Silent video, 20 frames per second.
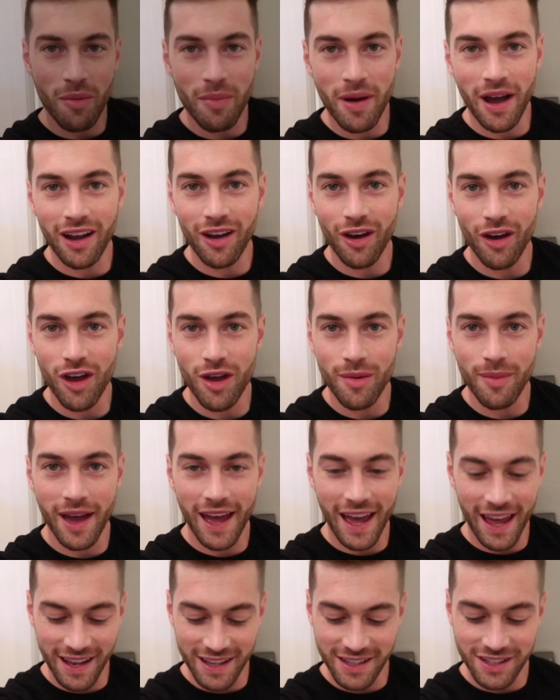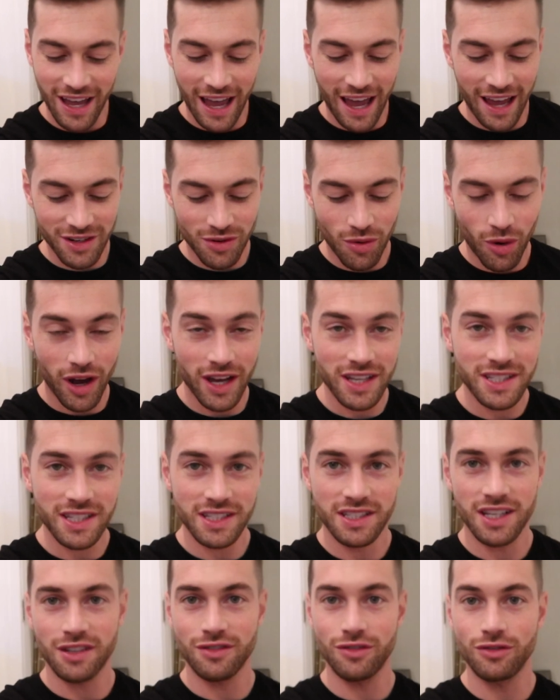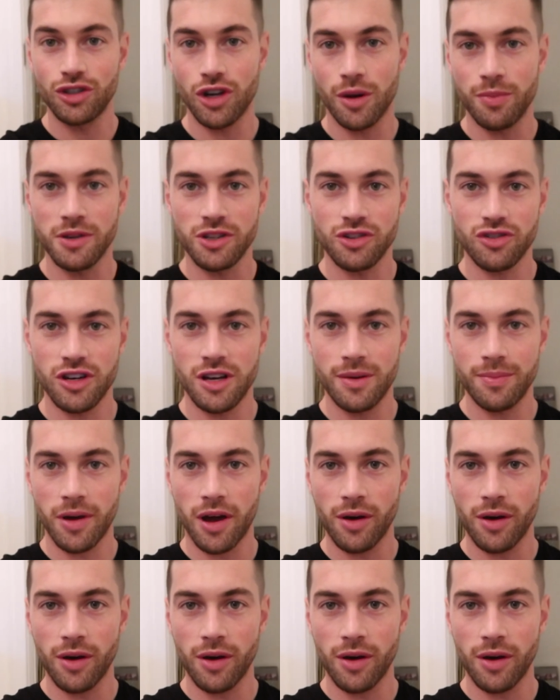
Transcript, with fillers: got back home and I had quite a successful shopping trip.